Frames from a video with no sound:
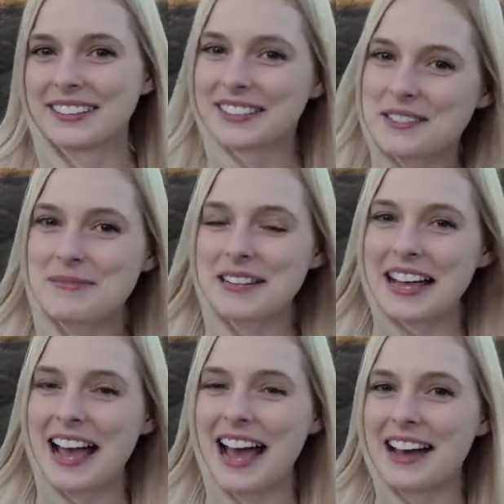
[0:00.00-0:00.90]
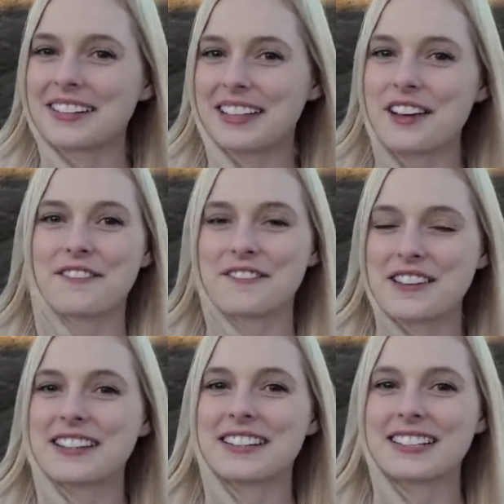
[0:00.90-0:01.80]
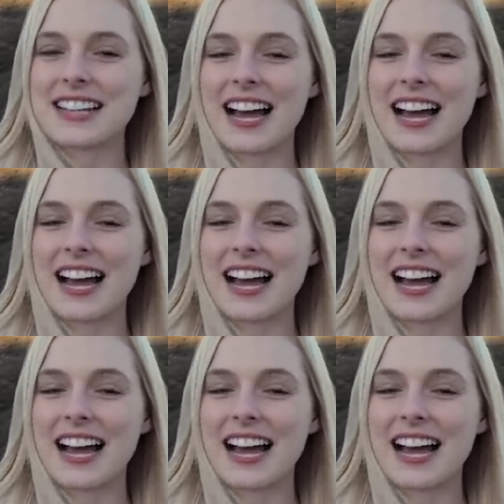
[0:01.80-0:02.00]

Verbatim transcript: a little bit of out of left field.